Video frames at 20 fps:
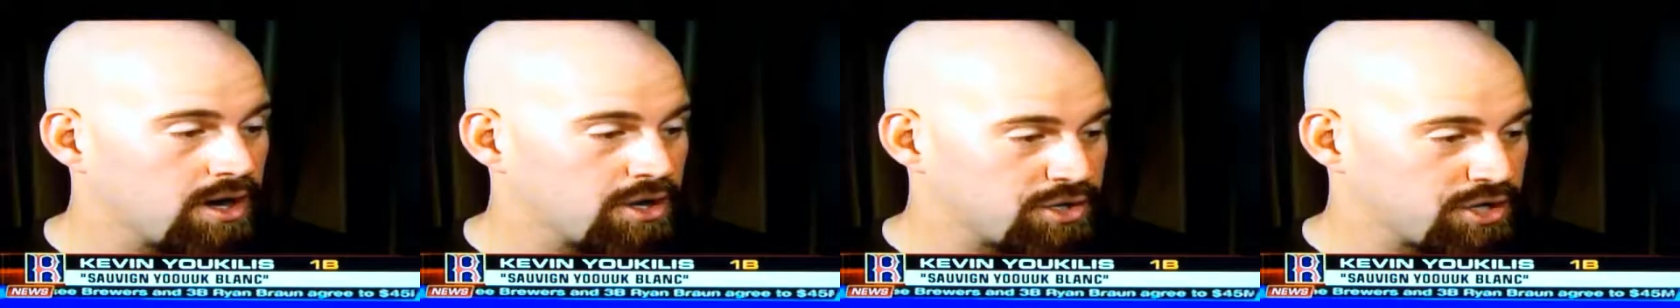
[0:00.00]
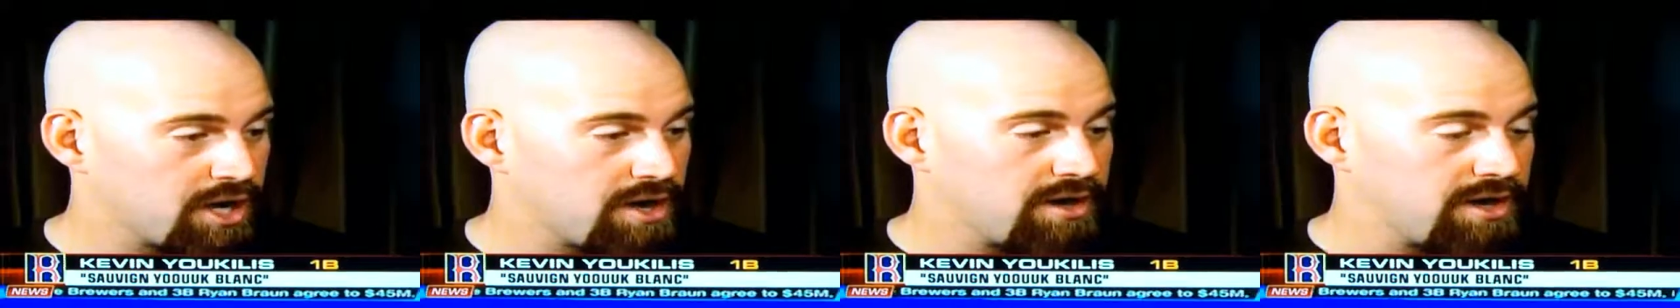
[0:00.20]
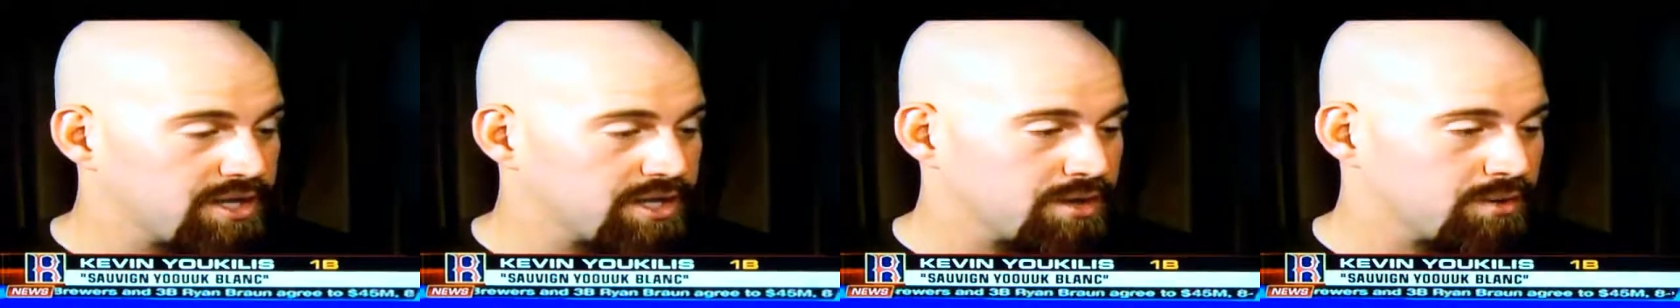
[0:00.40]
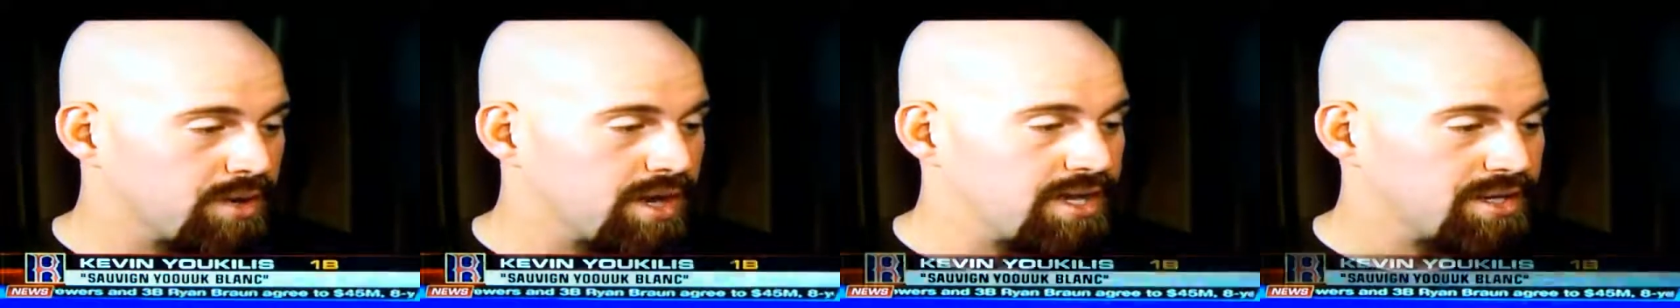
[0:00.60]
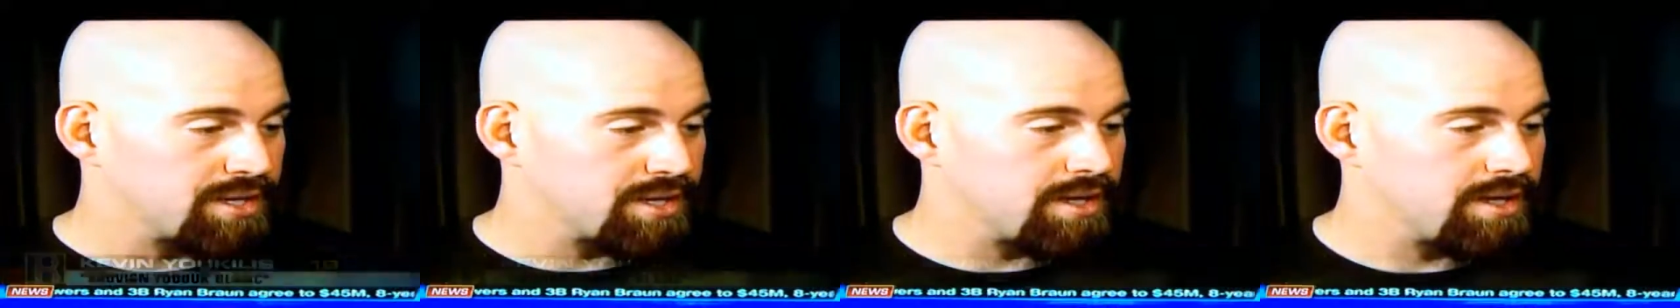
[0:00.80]
our charity is to
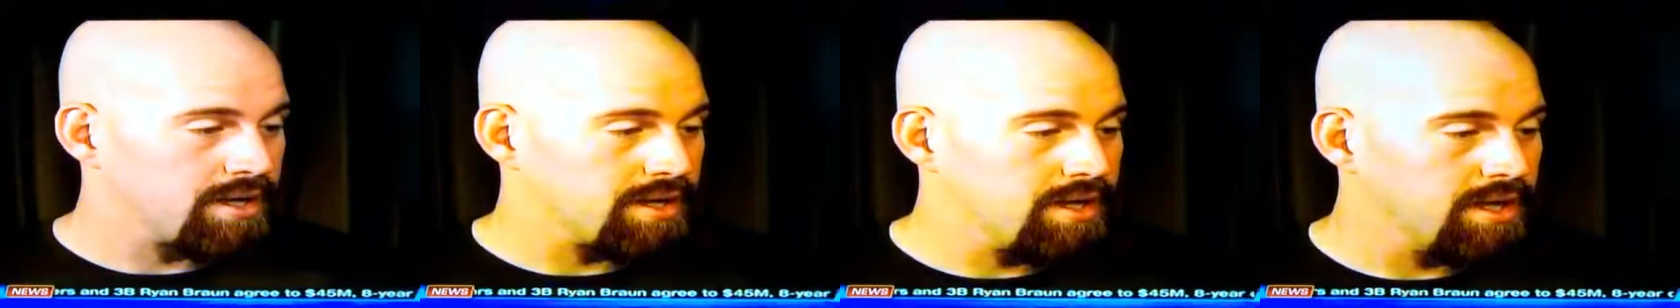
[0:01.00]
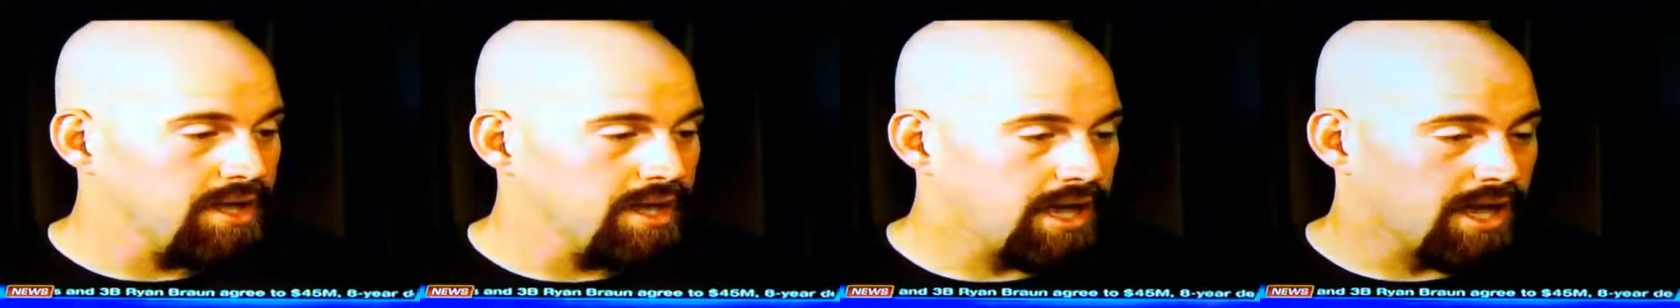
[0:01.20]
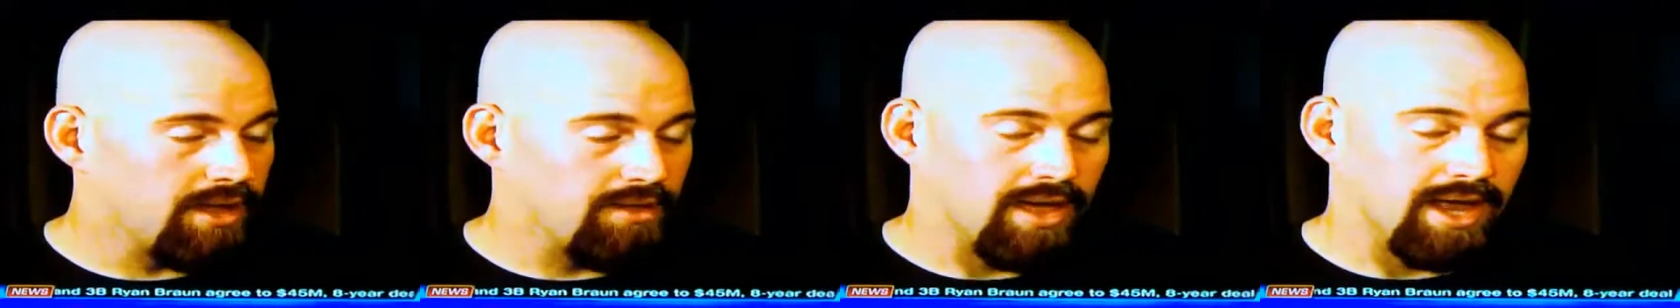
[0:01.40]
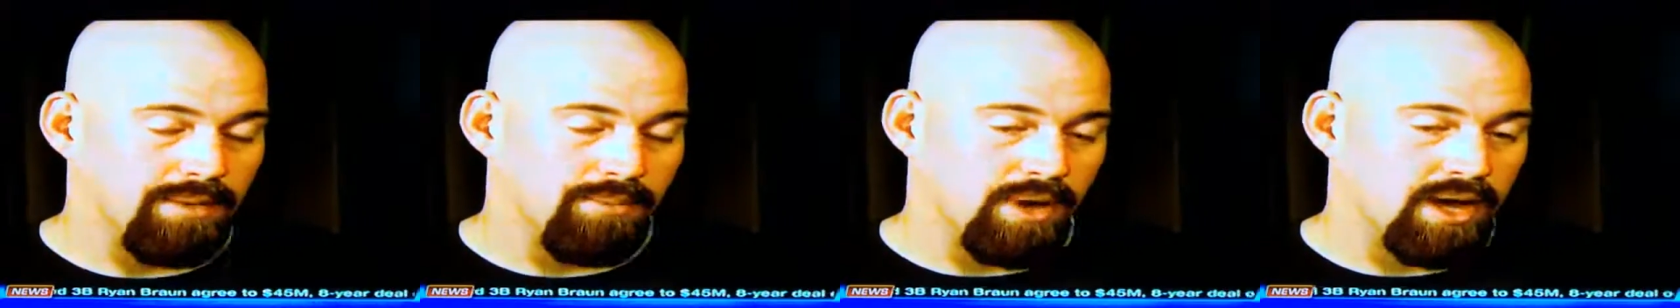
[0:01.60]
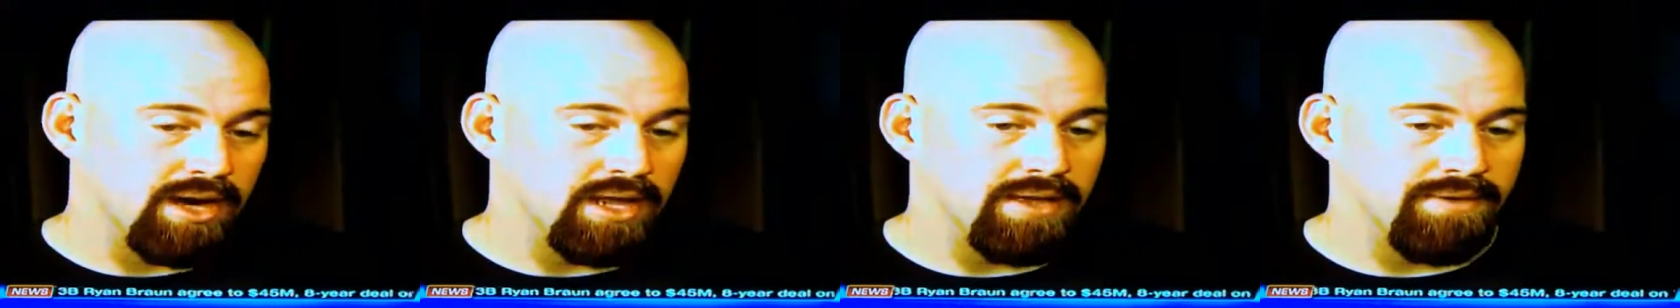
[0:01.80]
raise uh, a lot
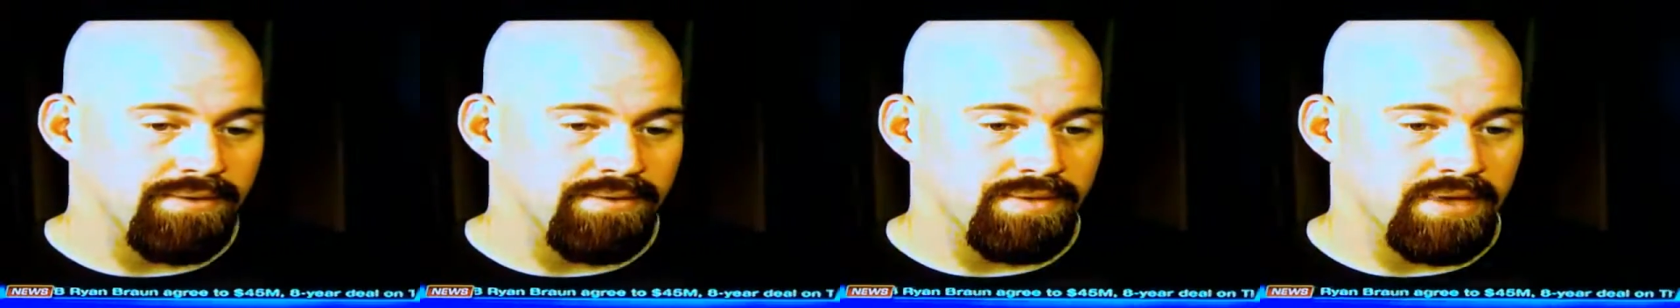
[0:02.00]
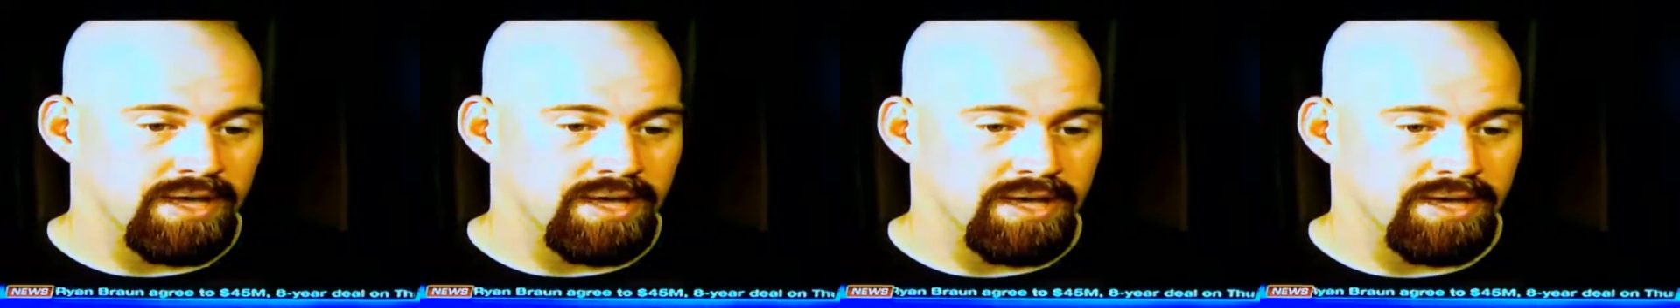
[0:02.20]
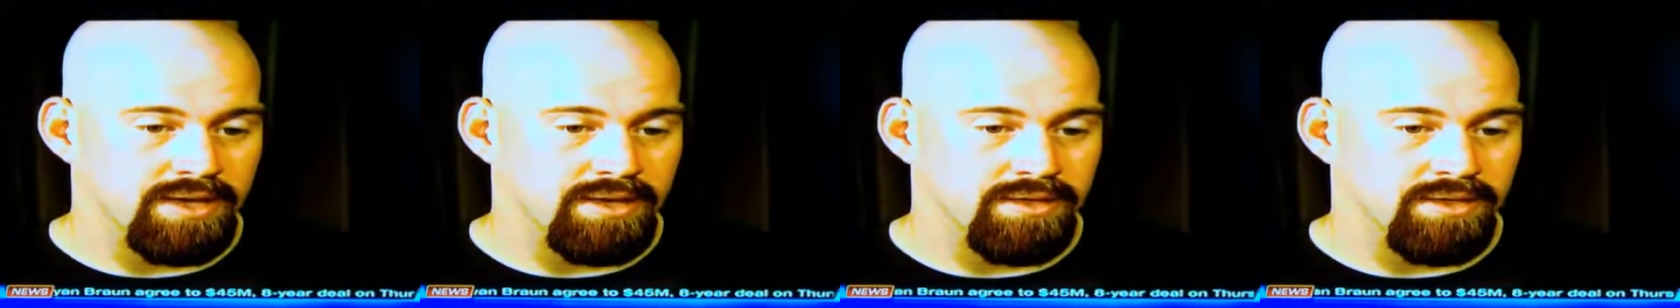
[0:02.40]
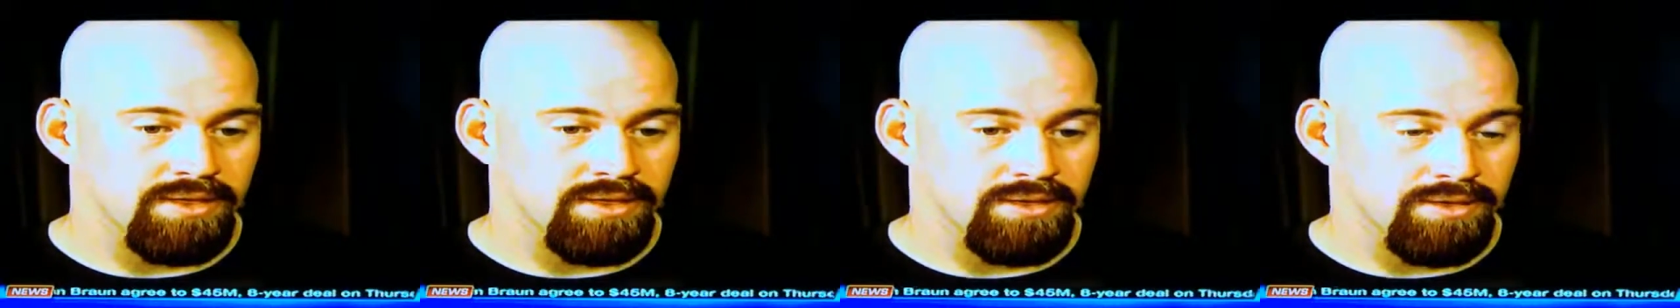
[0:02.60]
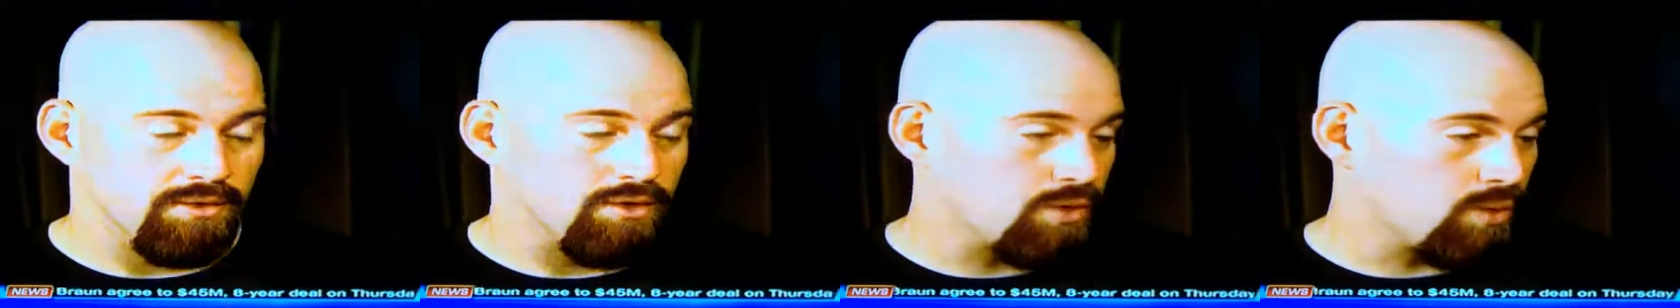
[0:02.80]
of money
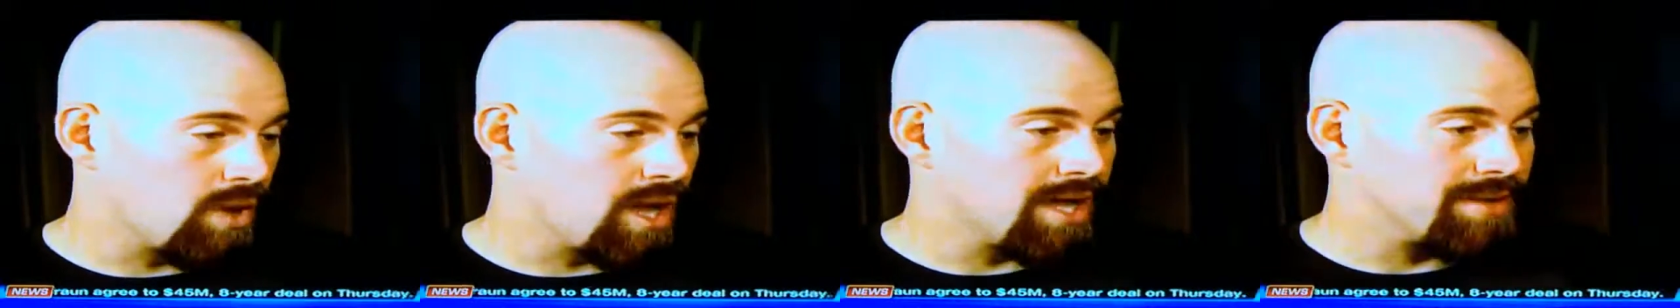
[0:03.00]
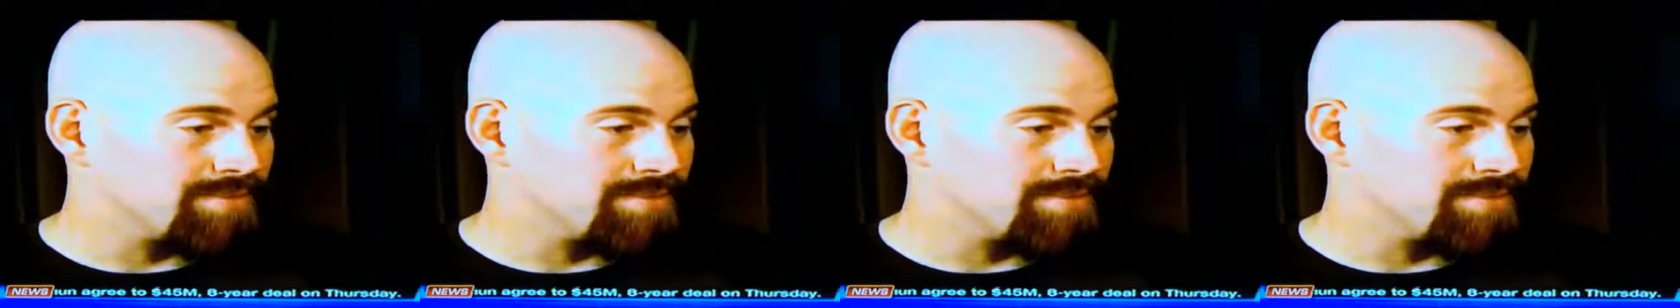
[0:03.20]
through the